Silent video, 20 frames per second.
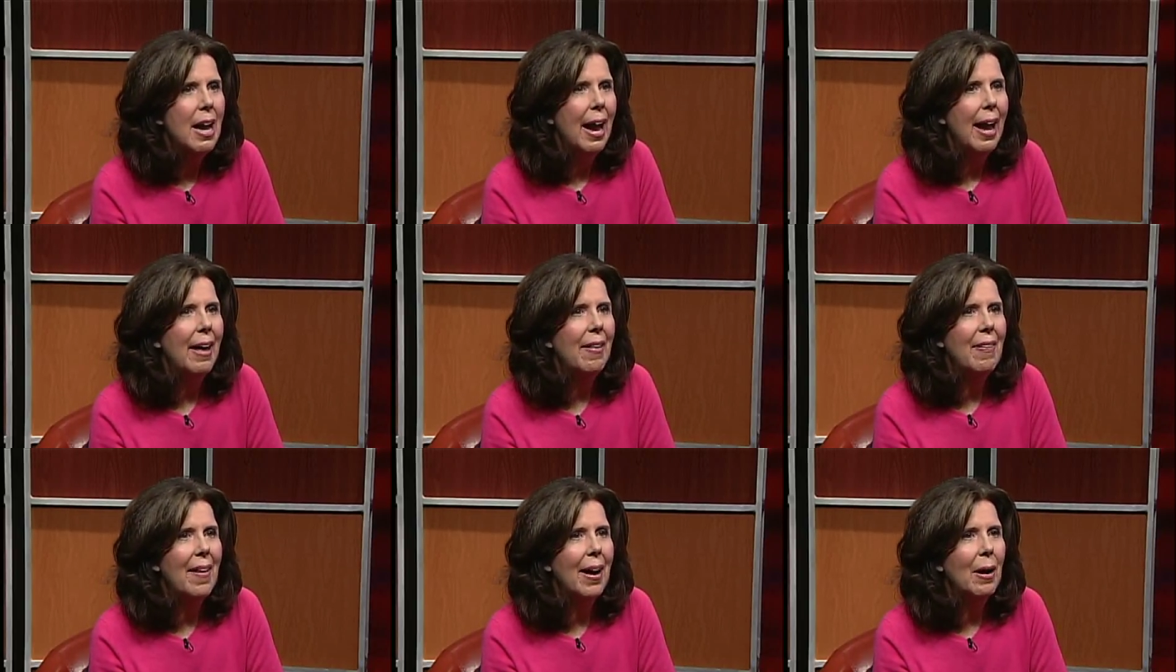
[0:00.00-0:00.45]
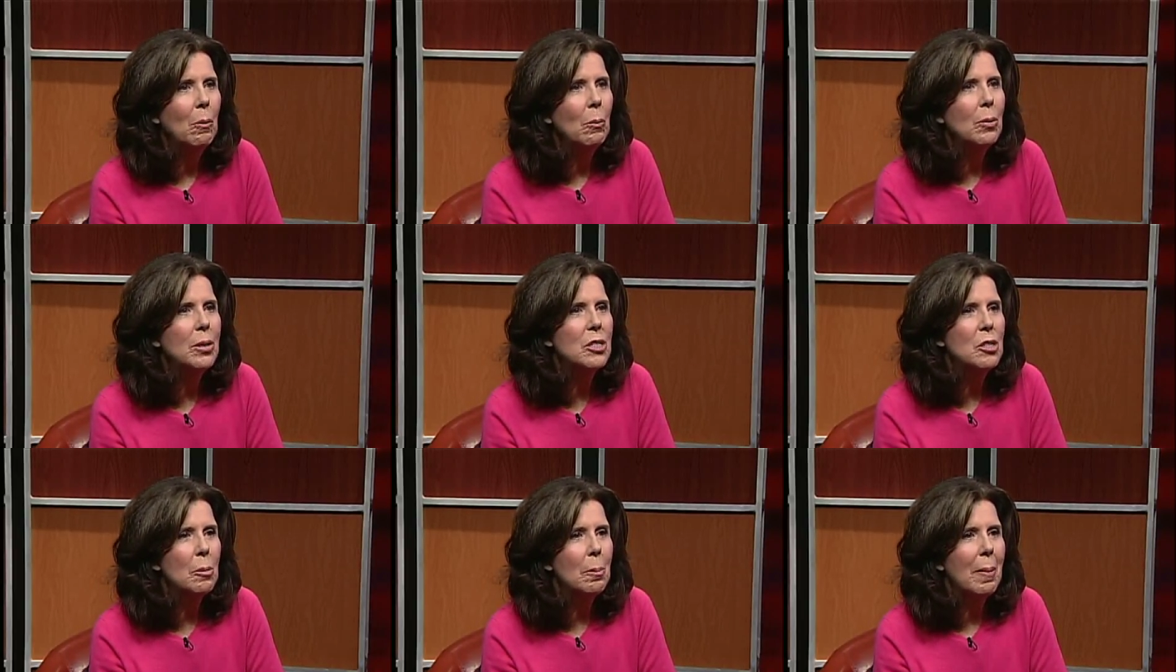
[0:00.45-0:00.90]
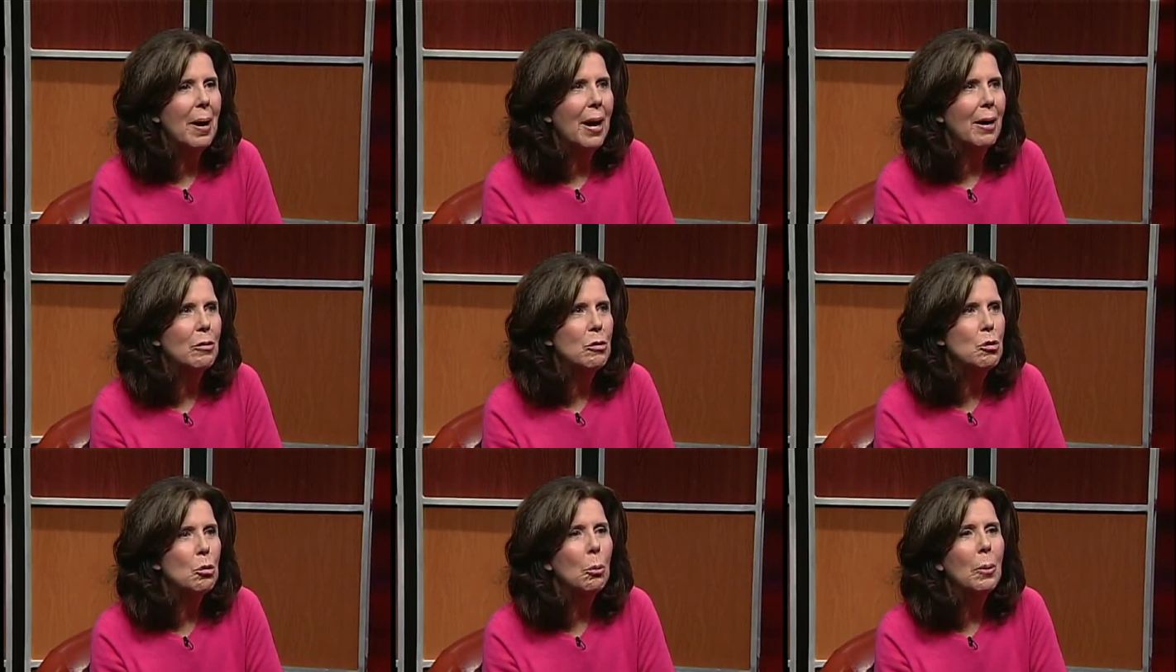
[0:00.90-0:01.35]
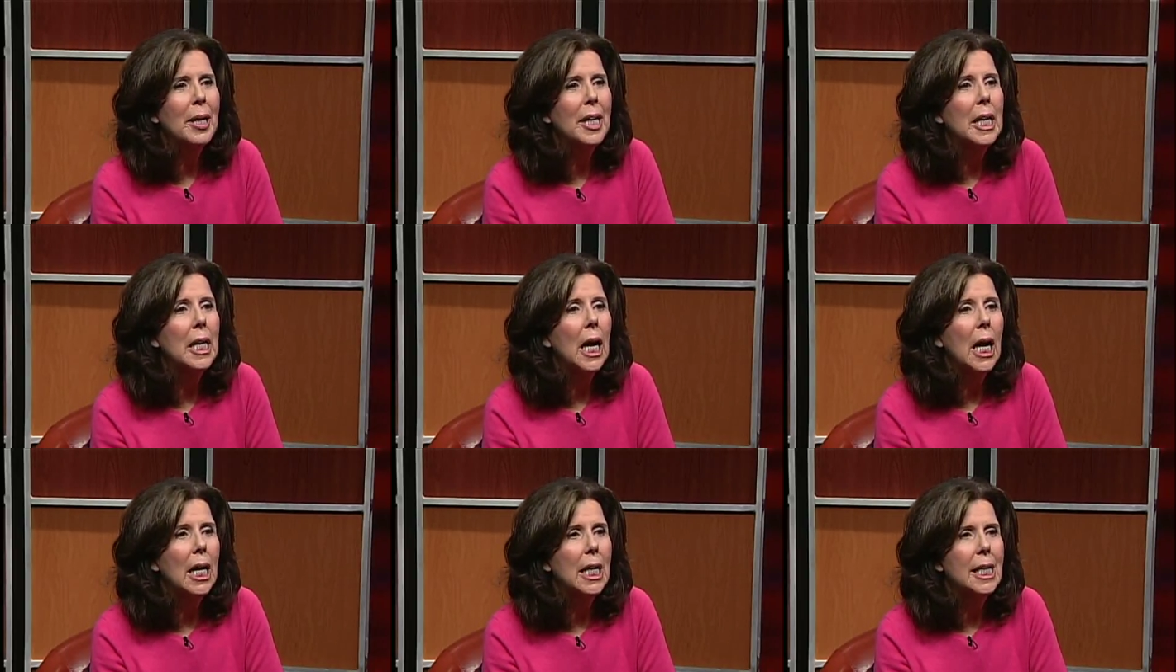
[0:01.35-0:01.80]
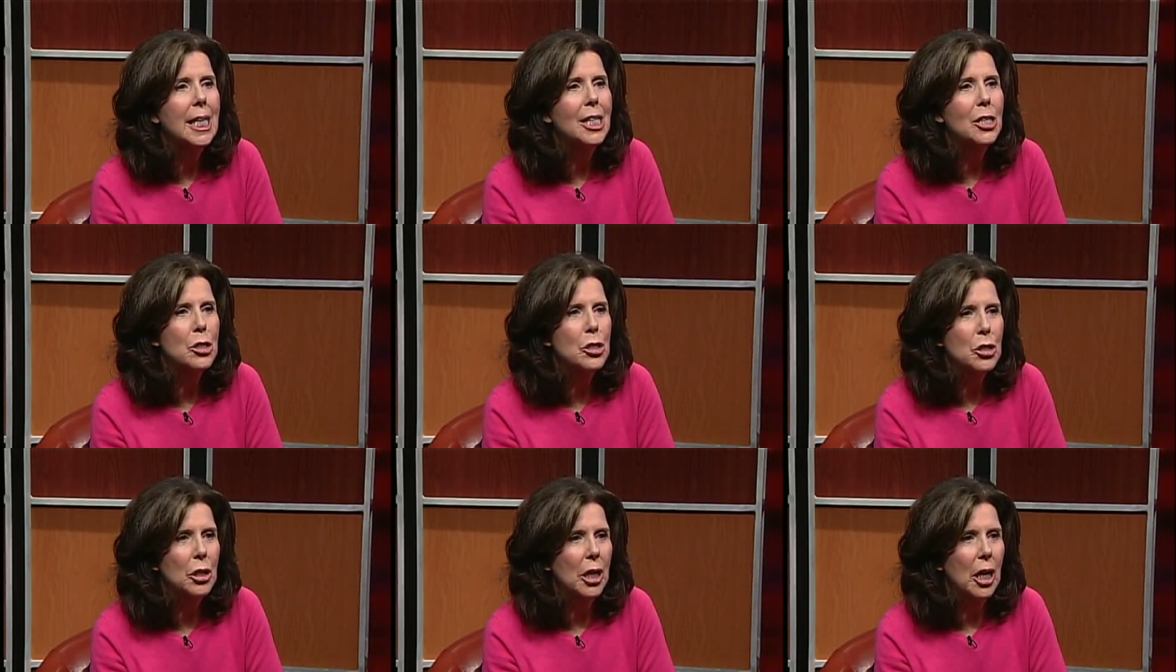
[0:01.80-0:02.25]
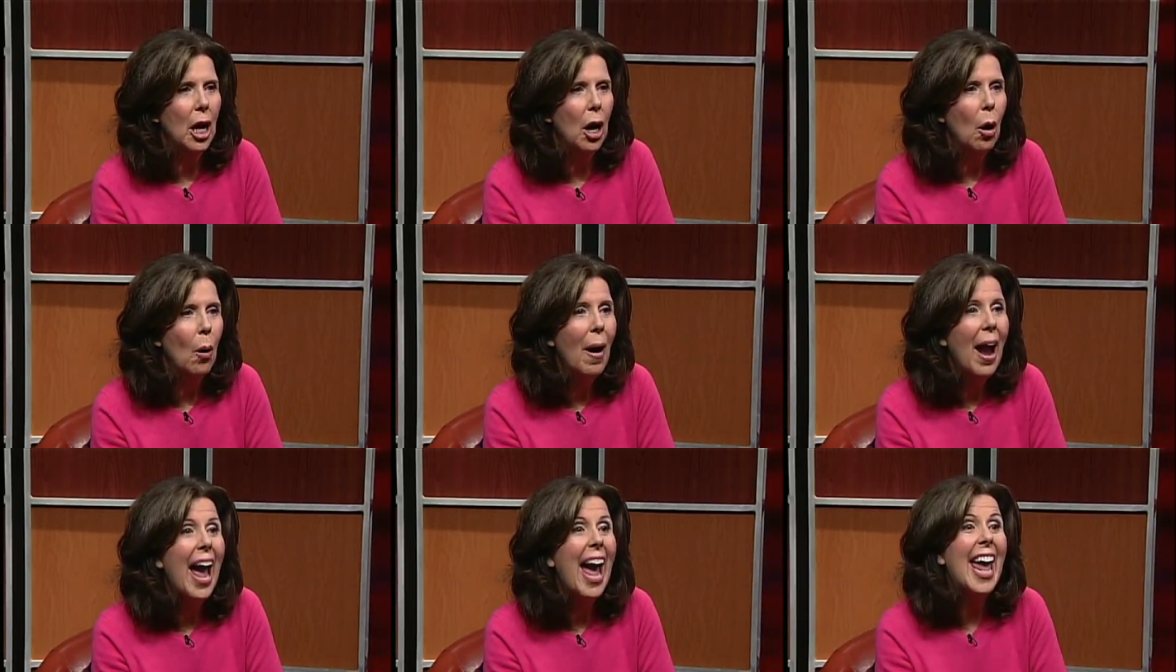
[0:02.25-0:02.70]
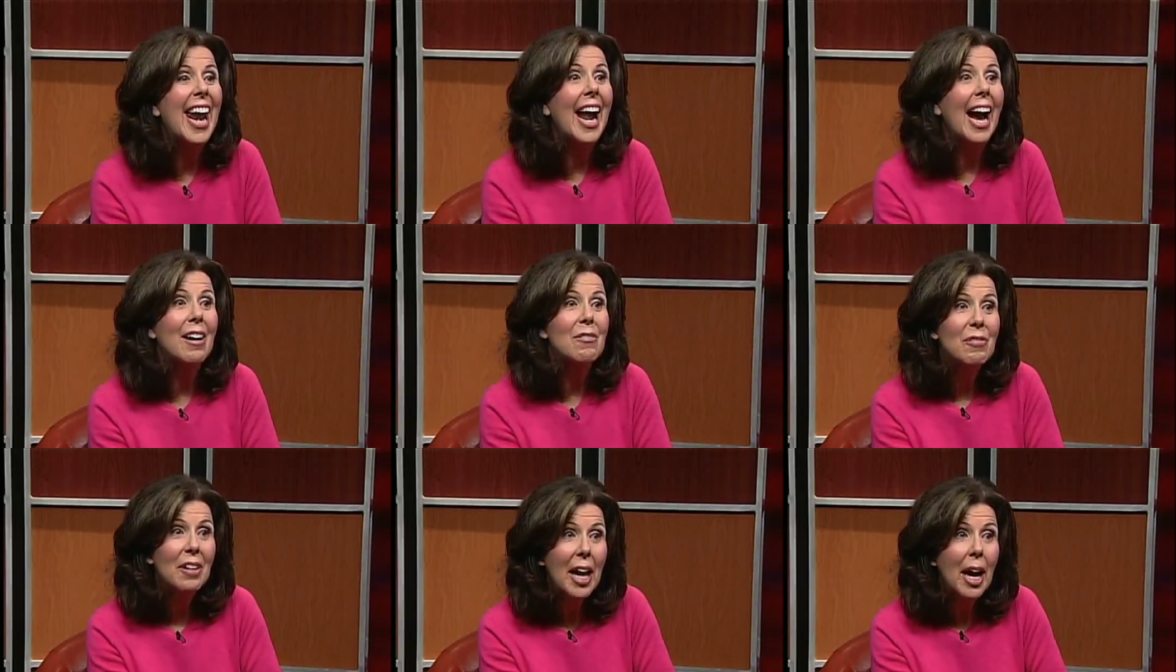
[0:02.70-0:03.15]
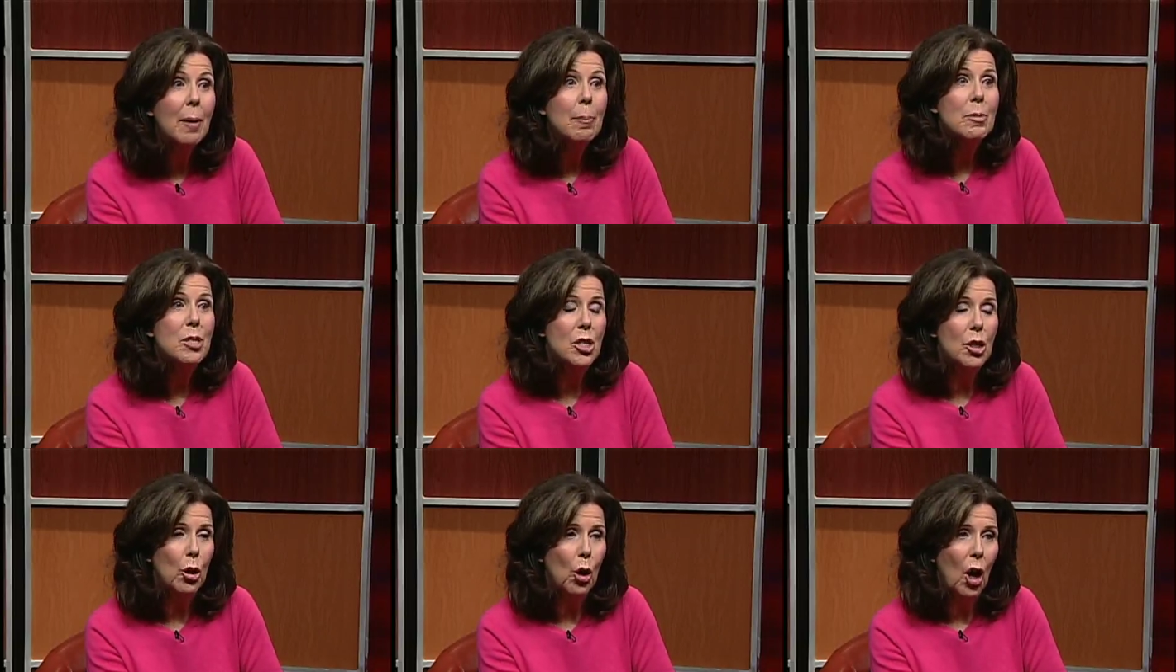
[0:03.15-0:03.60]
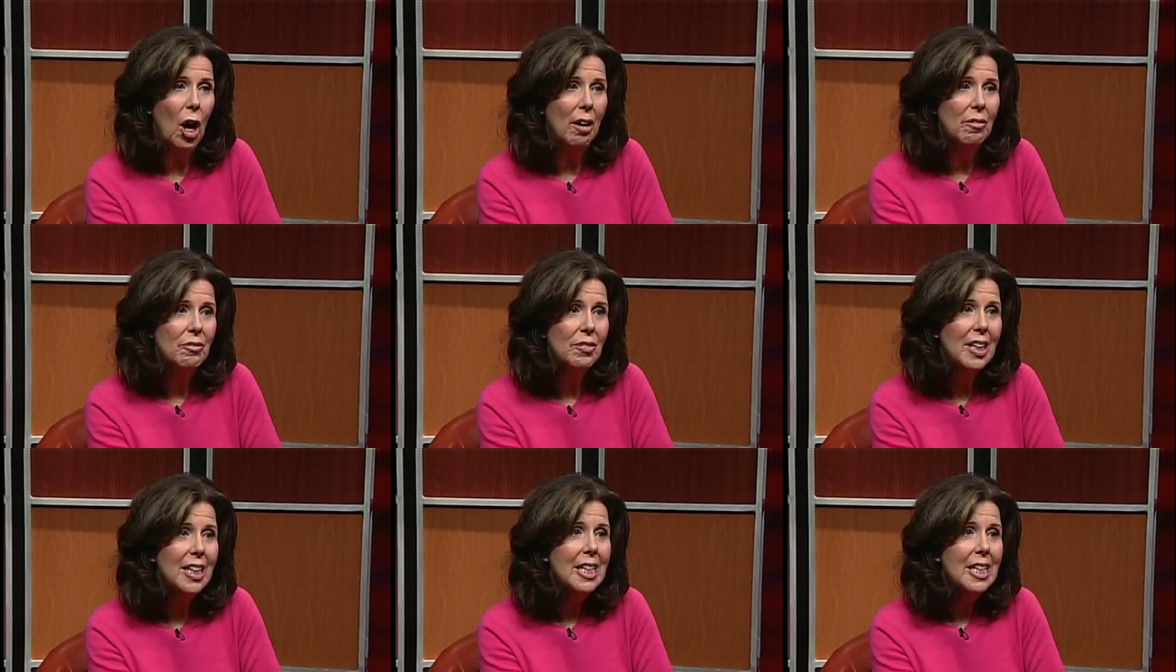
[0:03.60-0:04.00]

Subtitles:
And that was about 29 years ago, and I've kept it off.